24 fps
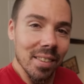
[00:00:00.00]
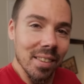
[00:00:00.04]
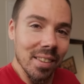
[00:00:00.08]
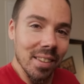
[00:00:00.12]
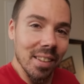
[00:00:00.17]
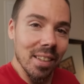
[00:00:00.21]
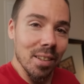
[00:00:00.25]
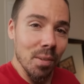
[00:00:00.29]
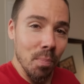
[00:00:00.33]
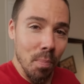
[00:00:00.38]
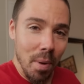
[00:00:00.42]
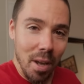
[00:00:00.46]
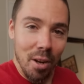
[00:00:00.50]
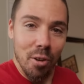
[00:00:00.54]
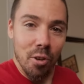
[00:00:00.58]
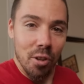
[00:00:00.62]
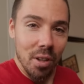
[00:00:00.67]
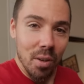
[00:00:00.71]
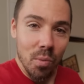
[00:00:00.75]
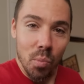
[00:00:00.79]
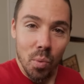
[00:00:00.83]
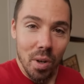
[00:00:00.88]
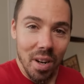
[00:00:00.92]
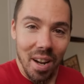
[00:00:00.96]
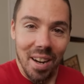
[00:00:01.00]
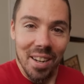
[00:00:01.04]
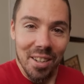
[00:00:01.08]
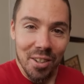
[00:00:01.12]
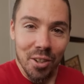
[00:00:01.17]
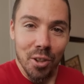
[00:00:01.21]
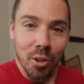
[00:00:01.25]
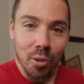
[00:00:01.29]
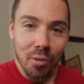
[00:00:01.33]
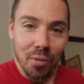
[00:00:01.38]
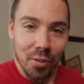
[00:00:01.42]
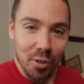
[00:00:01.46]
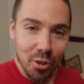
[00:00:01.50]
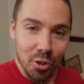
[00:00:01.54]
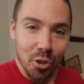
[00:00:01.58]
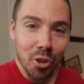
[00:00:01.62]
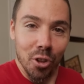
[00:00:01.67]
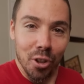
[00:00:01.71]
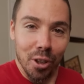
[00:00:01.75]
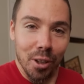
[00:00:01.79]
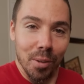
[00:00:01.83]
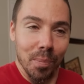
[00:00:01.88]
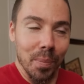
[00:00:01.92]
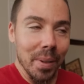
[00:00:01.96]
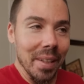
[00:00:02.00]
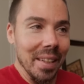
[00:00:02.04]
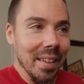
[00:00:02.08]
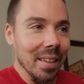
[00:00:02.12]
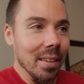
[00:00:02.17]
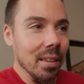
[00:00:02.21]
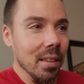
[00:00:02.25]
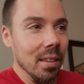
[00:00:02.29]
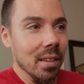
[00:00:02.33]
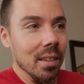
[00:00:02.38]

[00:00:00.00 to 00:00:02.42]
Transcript: It's better than what I do, for sure, but